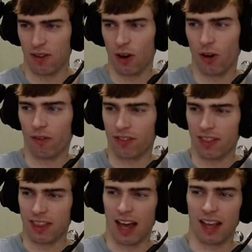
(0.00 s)
know if
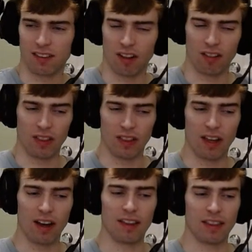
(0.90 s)
that's a
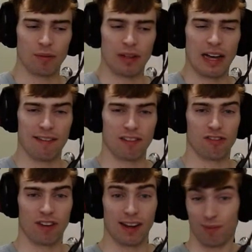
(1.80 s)
lot that will have to
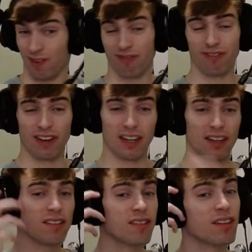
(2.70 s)
try to be
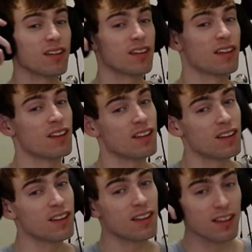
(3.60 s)
fixed.
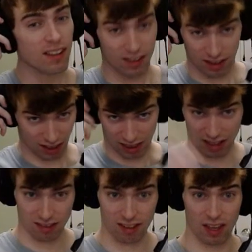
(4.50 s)
Like
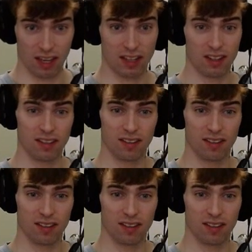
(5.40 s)
that's like